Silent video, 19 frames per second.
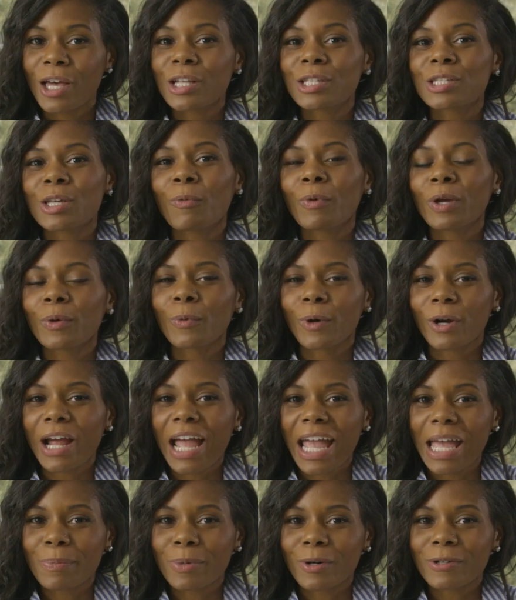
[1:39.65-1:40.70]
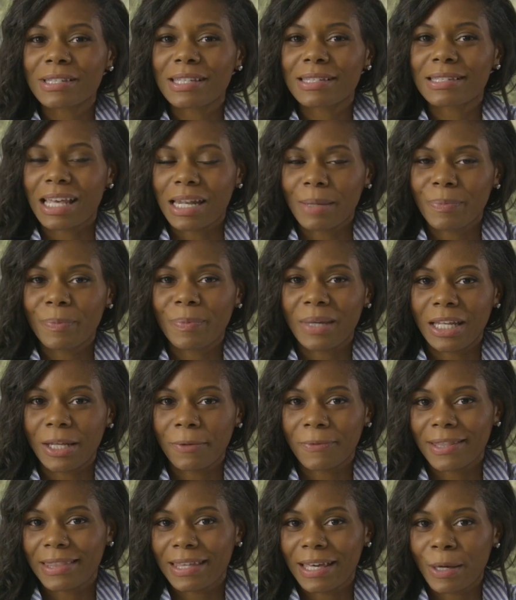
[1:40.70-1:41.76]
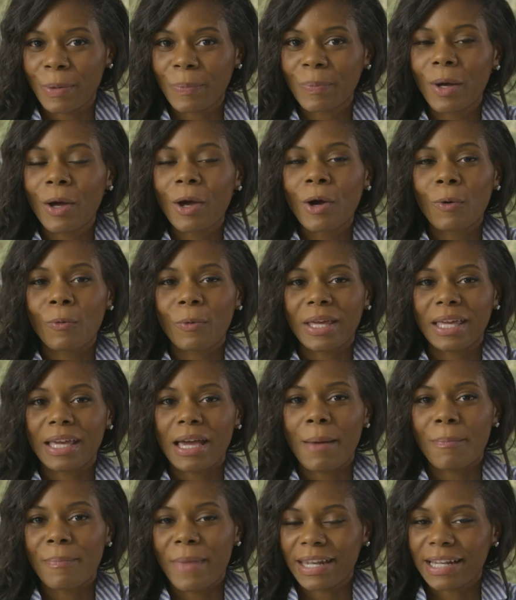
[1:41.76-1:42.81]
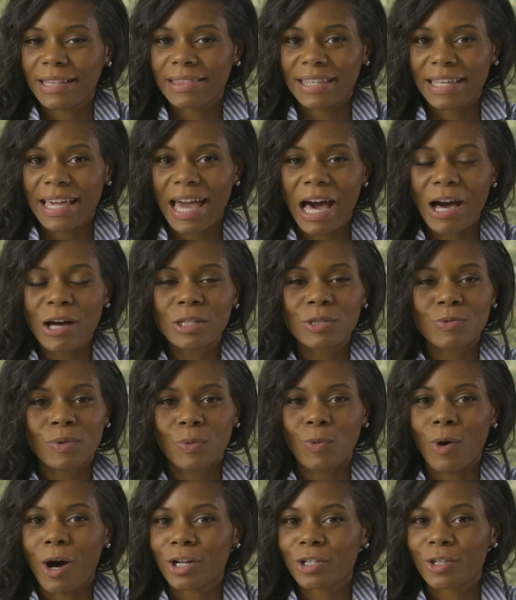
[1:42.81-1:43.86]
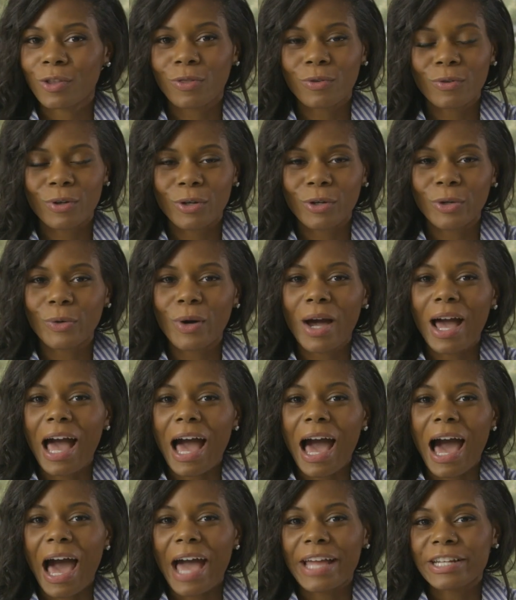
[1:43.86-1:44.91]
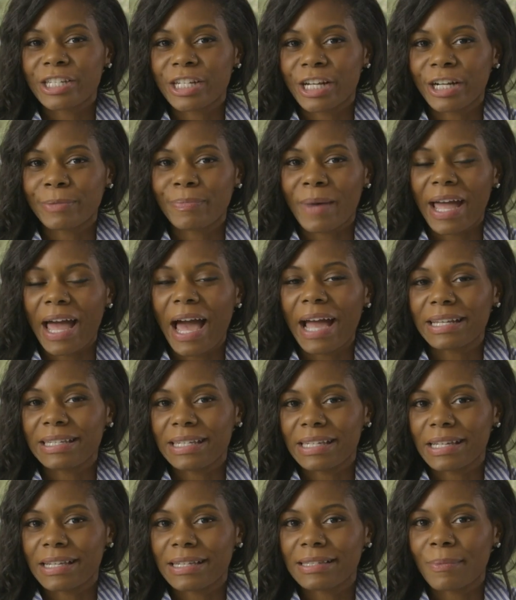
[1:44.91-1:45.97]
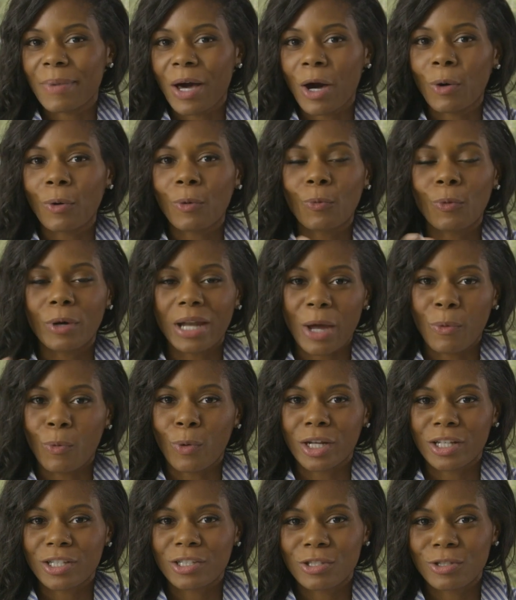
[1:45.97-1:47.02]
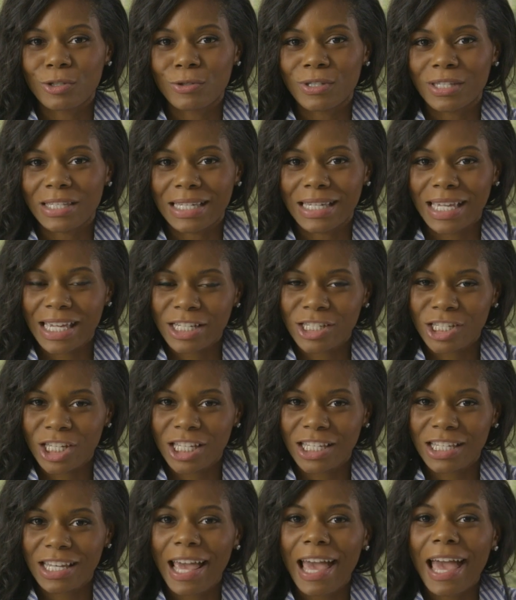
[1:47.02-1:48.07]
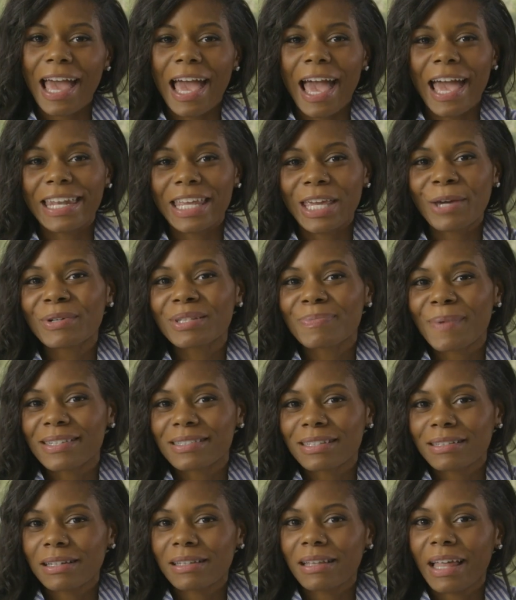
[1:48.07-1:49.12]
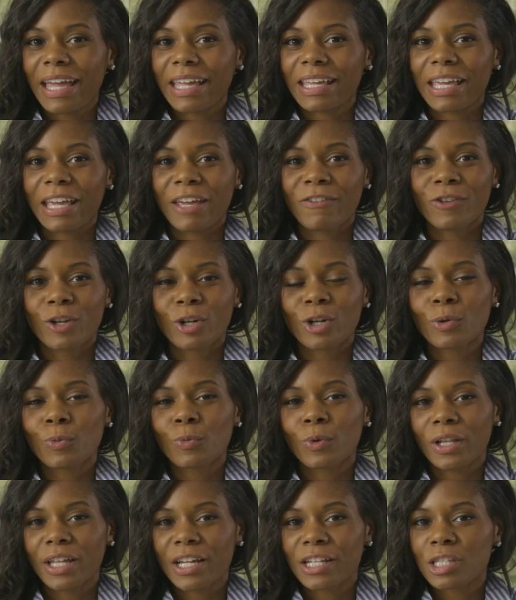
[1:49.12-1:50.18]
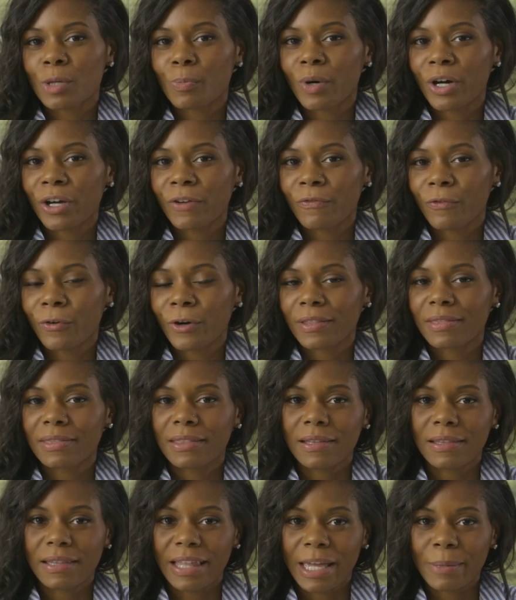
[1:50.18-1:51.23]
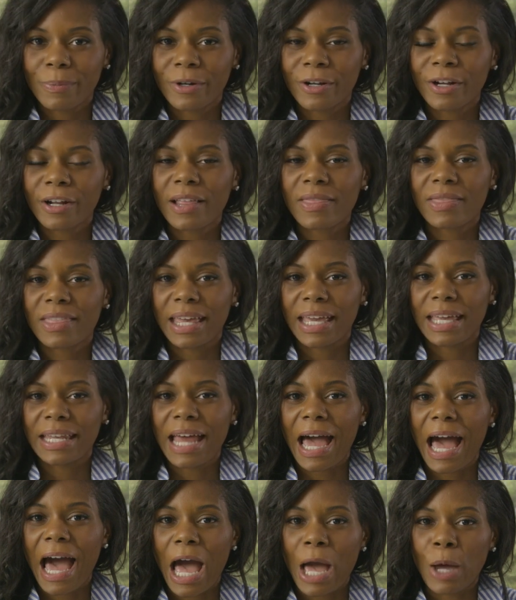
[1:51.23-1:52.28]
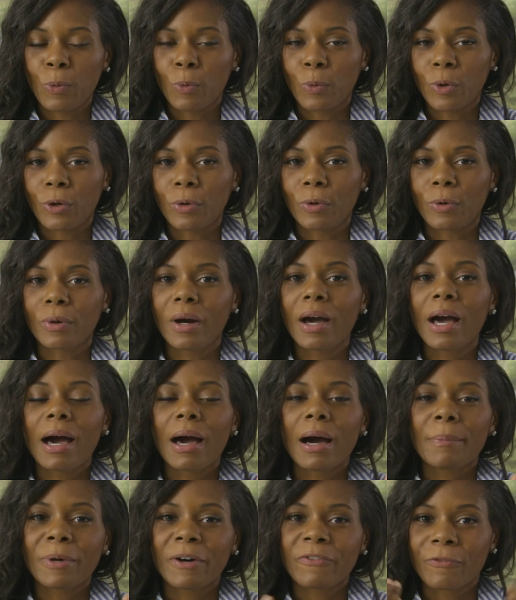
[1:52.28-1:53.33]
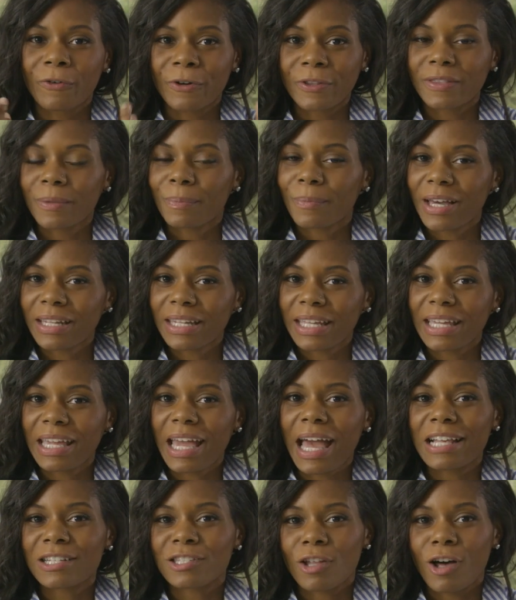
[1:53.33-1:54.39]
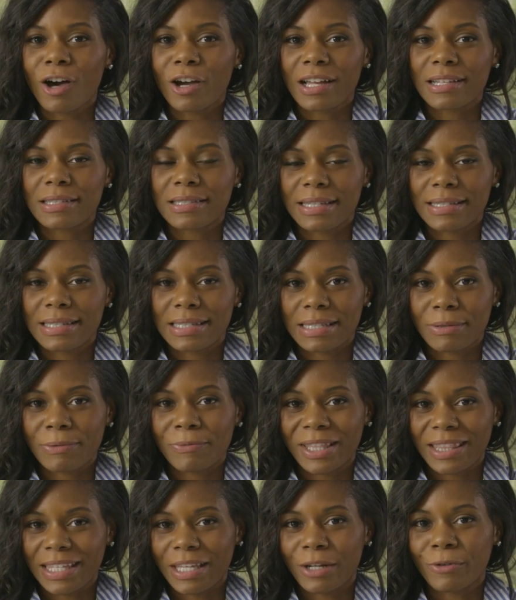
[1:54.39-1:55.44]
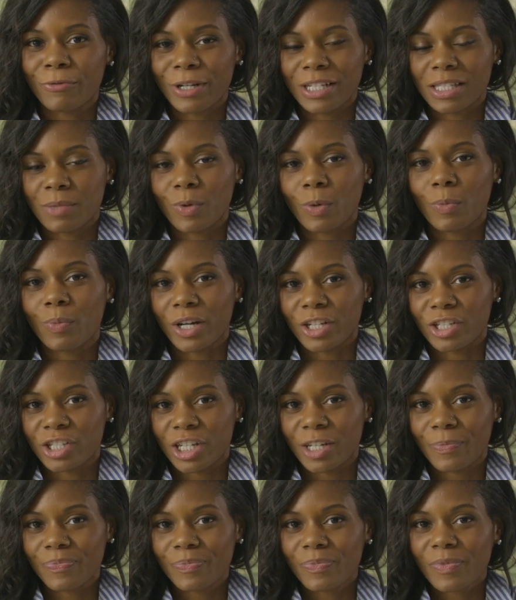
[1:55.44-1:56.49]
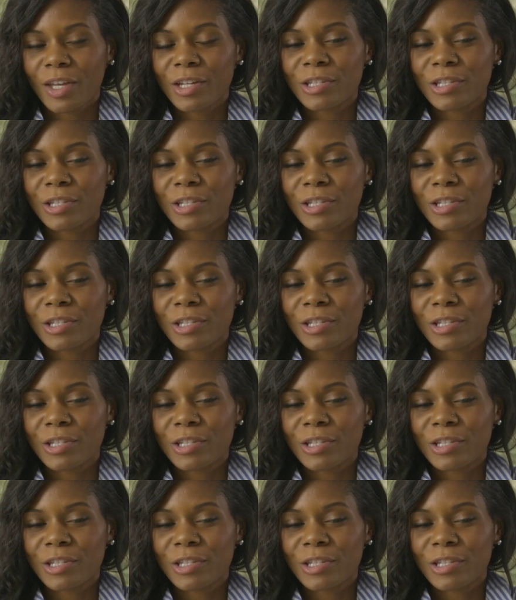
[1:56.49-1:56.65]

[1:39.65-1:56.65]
So we were able to set up a meeting with him. We met at the house, we walked through. I shared my ideas about what I wanted to do to the kitchen. And he was basically like, if you're willing to put forth the labor, then I will put forth the money as long as it's within a reasonable budget.